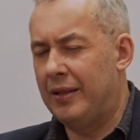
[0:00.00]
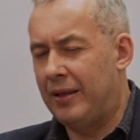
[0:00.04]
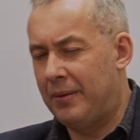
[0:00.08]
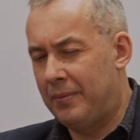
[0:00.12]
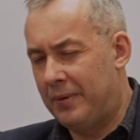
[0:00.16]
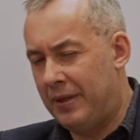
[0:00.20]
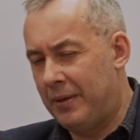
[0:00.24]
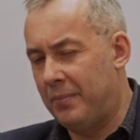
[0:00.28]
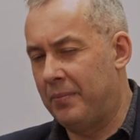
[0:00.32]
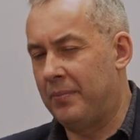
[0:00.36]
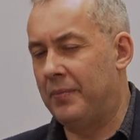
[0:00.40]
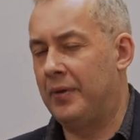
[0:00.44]

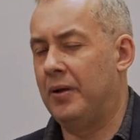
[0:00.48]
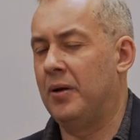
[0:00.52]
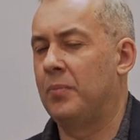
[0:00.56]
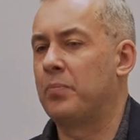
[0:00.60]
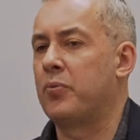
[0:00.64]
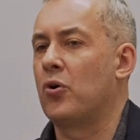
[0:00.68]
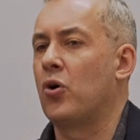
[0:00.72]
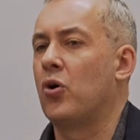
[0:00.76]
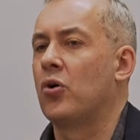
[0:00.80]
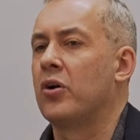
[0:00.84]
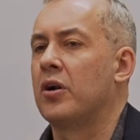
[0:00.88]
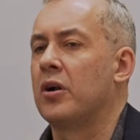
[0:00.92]
LMM uh,
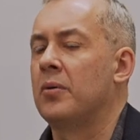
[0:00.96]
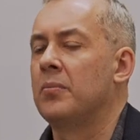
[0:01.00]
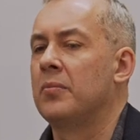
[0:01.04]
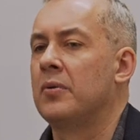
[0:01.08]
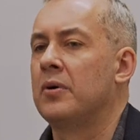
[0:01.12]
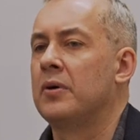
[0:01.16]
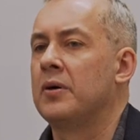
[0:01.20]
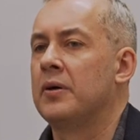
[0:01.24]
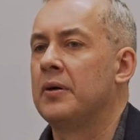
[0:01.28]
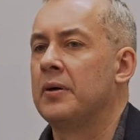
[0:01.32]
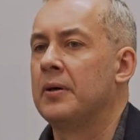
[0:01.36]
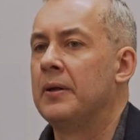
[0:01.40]
program
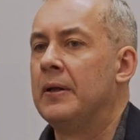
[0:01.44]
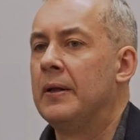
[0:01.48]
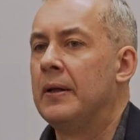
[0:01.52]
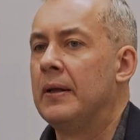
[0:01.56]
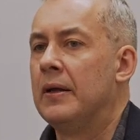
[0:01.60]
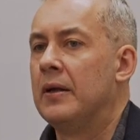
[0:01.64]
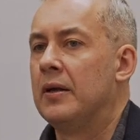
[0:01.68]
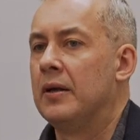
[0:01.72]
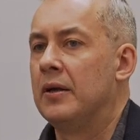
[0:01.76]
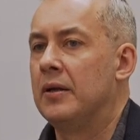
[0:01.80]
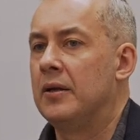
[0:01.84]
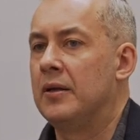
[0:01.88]
uh,
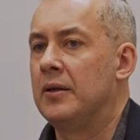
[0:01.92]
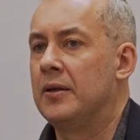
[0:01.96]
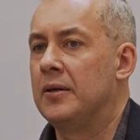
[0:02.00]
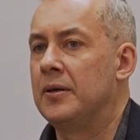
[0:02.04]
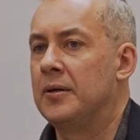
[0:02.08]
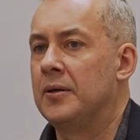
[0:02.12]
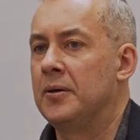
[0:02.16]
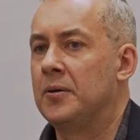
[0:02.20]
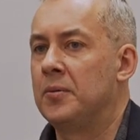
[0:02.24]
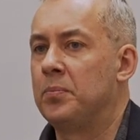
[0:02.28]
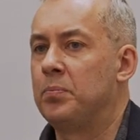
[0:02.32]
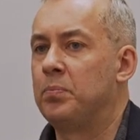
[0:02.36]

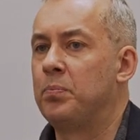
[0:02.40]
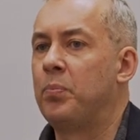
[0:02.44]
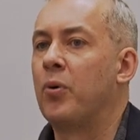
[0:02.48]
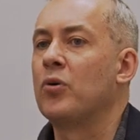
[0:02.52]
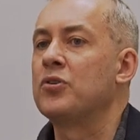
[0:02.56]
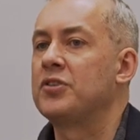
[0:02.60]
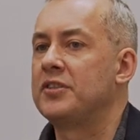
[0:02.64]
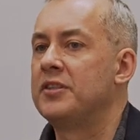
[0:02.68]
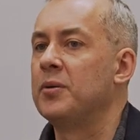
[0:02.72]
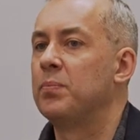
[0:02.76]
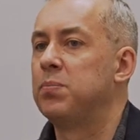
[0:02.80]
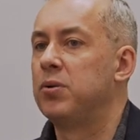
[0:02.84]
uh,
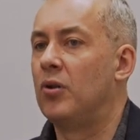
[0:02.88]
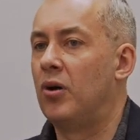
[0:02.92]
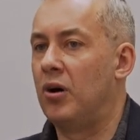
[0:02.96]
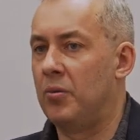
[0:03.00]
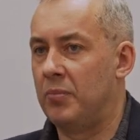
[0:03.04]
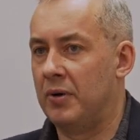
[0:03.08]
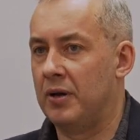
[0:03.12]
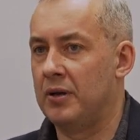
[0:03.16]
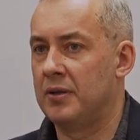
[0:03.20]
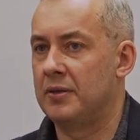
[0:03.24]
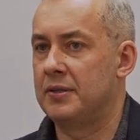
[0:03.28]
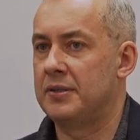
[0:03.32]

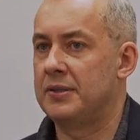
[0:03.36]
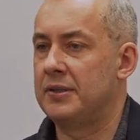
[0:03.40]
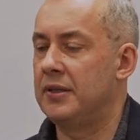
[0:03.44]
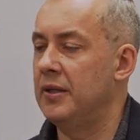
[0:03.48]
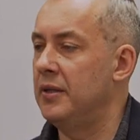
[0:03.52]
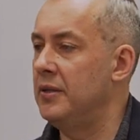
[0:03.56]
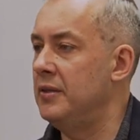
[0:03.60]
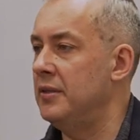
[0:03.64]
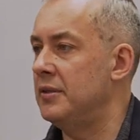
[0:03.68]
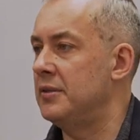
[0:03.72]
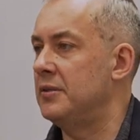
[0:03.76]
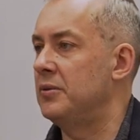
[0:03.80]
post-diploma
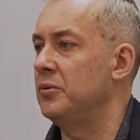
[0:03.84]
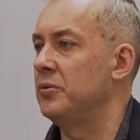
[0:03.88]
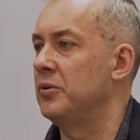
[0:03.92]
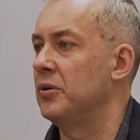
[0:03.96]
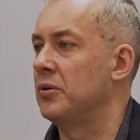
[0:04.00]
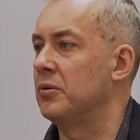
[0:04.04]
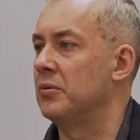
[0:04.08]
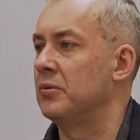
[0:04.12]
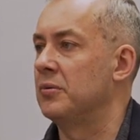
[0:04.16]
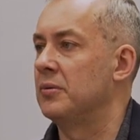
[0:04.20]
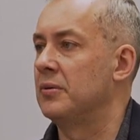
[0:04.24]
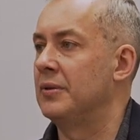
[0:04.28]
studies, you
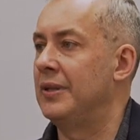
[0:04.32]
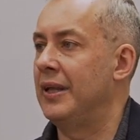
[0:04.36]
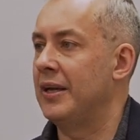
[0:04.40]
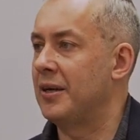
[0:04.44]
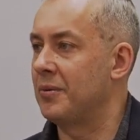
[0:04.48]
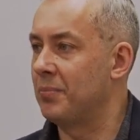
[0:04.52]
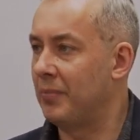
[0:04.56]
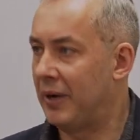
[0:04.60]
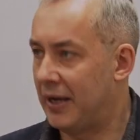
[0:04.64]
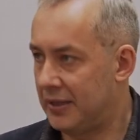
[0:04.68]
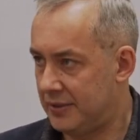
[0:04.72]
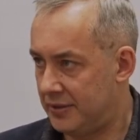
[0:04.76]
know,
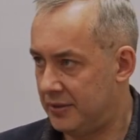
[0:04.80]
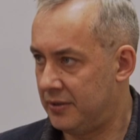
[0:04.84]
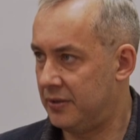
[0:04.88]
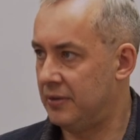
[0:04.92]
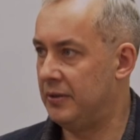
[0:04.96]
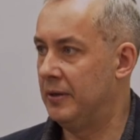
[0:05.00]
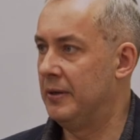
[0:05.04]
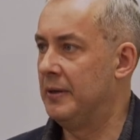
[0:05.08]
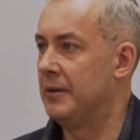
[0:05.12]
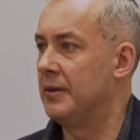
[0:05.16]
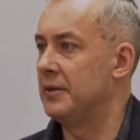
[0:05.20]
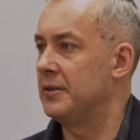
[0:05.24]
like
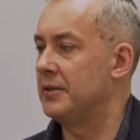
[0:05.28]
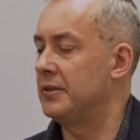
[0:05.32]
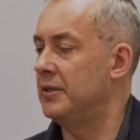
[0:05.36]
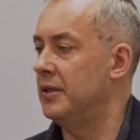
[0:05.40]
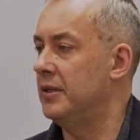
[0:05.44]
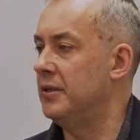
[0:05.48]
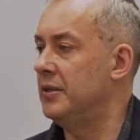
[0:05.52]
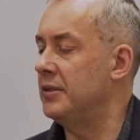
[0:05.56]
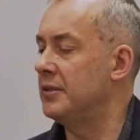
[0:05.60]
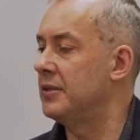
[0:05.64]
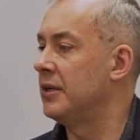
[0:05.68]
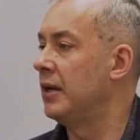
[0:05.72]
master
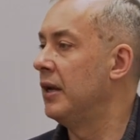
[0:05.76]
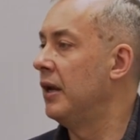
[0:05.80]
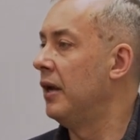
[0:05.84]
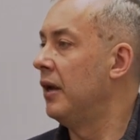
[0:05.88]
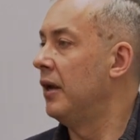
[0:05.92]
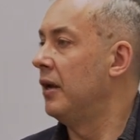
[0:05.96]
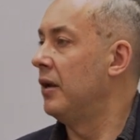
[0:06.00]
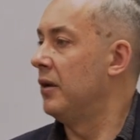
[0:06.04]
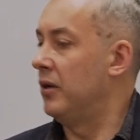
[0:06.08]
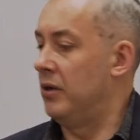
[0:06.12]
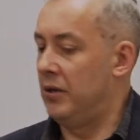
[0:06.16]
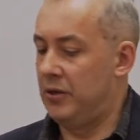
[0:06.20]
studies
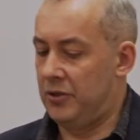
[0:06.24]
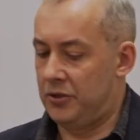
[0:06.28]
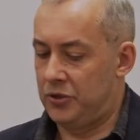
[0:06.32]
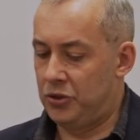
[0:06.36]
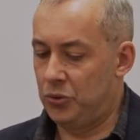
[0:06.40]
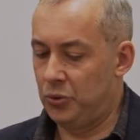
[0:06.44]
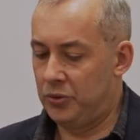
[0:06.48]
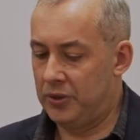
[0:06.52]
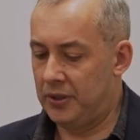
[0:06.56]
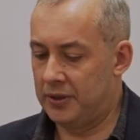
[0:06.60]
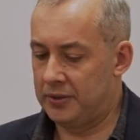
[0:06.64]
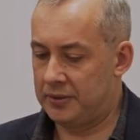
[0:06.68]
uh,
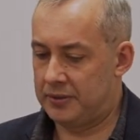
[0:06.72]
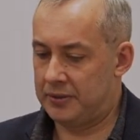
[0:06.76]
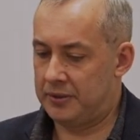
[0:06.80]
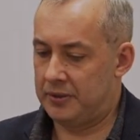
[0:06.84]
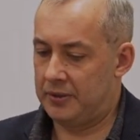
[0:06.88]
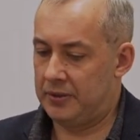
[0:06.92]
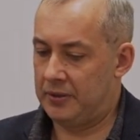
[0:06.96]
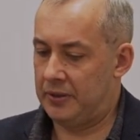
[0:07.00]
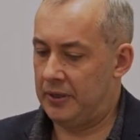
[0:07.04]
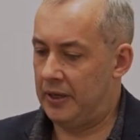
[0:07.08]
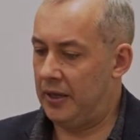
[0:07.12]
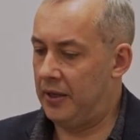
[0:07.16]
students.
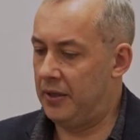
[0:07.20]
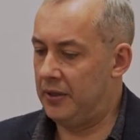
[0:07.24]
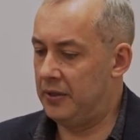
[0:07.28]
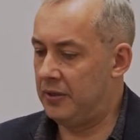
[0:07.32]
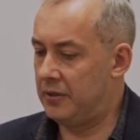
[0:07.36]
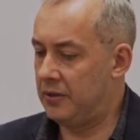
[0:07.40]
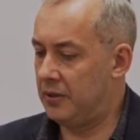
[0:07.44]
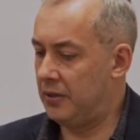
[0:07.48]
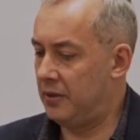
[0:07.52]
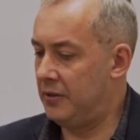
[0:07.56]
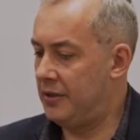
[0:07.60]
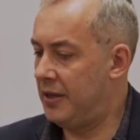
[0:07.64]

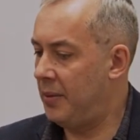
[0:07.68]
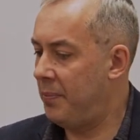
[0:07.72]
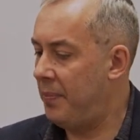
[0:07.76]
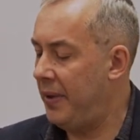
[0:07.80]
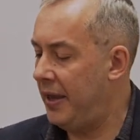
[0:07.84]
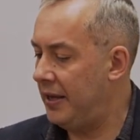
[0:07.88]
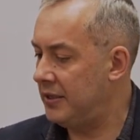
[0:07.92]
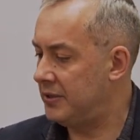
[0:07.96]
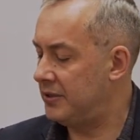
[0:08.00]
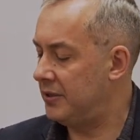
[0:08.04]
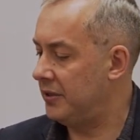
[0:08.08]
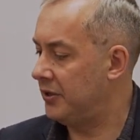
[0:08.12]
and the
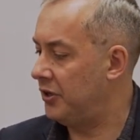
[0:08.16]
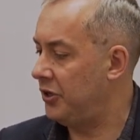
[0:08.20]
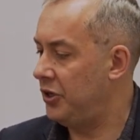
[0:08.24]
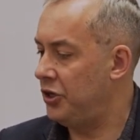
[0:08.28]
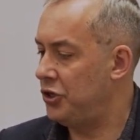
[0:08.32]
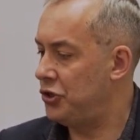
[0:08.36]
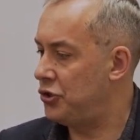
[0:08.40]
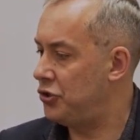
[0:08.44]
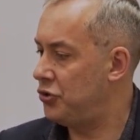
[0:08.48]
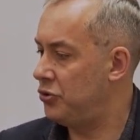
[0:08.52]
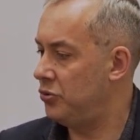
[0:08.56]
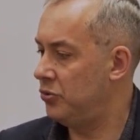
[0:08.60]
basic
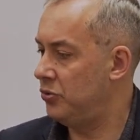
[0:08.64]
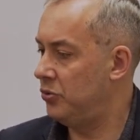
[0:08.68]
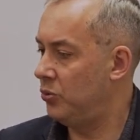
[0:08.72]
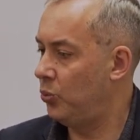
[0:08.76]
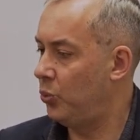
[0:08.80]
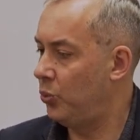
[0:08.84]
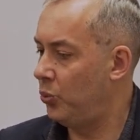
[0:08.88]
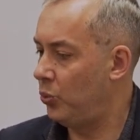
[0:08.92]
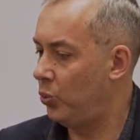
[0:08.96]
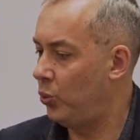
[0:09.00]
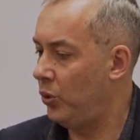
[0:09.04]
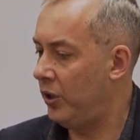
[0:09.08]
issue
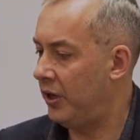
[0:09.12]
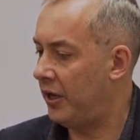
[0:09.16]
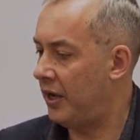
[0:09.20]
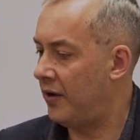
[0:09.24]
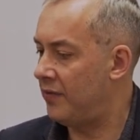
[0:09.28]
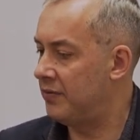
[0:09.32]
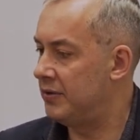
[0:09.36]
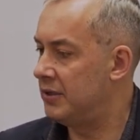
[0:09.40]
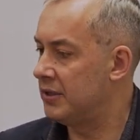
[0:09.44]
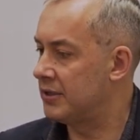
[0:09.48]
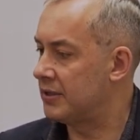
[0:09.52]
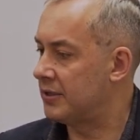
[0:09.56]
we
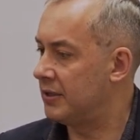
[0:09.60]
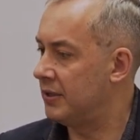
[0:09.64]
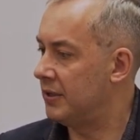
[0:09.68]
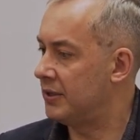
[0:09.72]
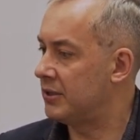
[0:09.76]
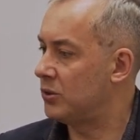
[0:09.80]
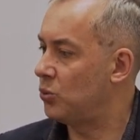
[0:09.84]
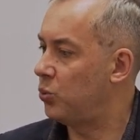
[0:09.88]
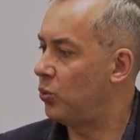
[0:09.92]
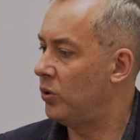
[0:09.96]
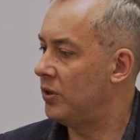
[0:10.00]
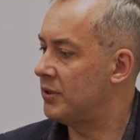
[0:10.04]
have
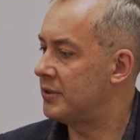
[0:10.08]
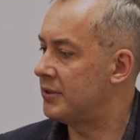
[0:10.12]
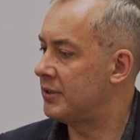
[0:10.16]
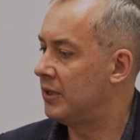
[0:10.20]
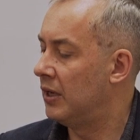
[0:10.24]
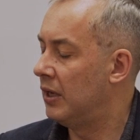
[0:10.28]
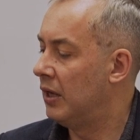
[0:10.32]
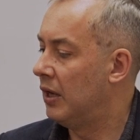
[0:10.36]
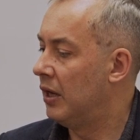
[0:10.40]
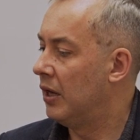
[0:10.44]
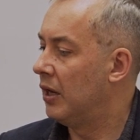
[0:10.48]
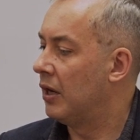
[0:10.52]
discussed was
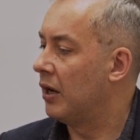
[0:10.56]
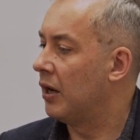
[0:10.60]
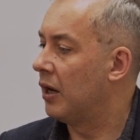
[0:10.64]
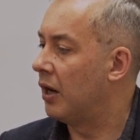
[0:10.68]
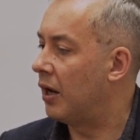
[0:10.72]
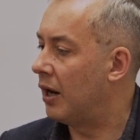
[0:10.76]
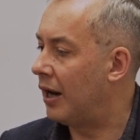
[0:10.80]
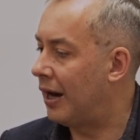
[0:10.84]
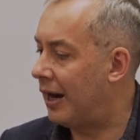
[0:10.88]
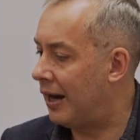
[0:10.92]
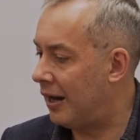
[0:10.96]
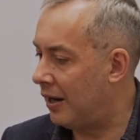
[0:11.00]

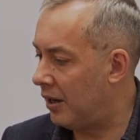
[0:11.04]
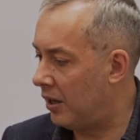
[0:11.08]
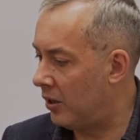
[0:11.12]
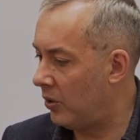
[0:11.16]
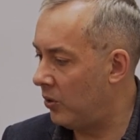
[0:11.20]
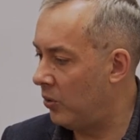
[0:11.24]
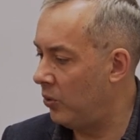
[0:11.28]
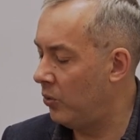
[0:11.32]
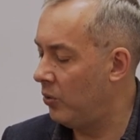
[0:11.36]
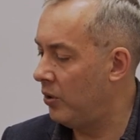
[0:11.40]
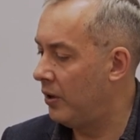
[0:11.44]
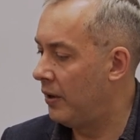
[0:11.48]

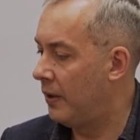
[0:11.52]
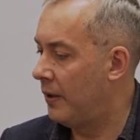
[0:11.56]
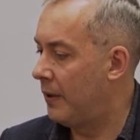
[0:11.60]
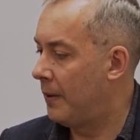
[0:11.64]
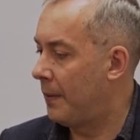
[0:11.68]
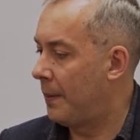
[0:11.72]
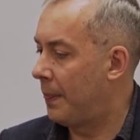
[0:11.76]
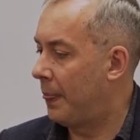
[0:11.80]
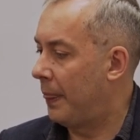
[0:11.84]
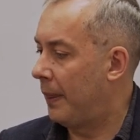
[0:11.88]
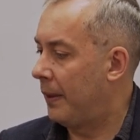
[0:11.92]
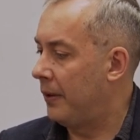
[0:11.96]
how
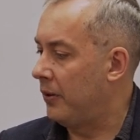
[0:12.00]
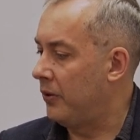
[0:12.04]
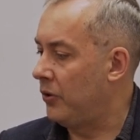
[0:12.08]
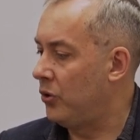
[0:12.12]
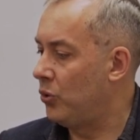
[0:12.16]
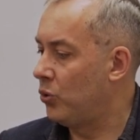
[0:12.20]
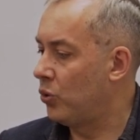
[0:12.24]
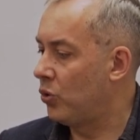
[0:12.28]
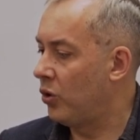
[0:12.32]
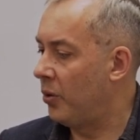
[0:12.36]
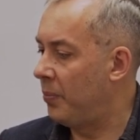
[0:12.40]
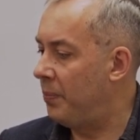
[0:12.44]

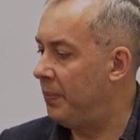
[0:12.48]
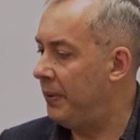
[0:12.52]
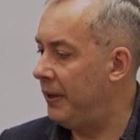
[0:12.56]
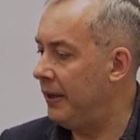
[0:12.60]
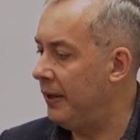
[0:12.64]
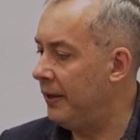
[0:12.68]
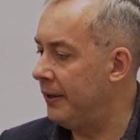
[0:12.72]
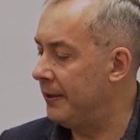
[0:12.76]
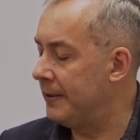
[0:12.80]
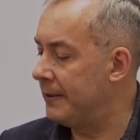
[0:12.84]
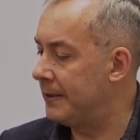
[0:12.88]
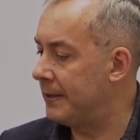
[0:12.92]

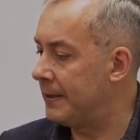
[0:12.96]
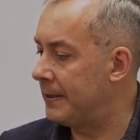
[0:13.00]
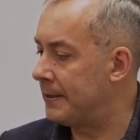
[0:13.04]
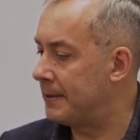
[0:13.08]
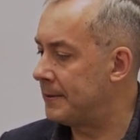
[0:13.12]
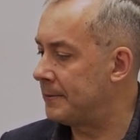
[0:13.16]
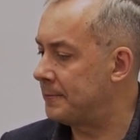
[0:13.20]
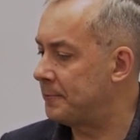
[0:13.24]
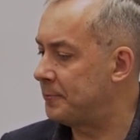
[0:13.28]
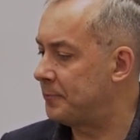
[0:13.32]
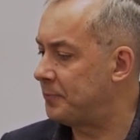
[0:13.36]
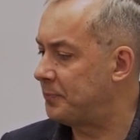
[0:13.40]
European
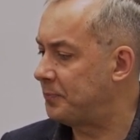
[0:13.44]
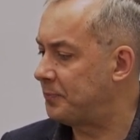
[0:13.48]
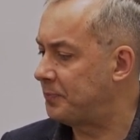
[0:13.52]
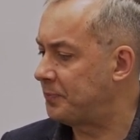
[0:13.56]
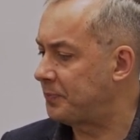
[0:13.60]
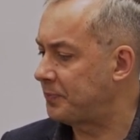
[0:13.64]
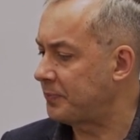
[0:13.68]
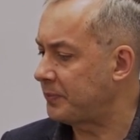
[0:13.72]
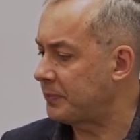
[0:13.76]
um,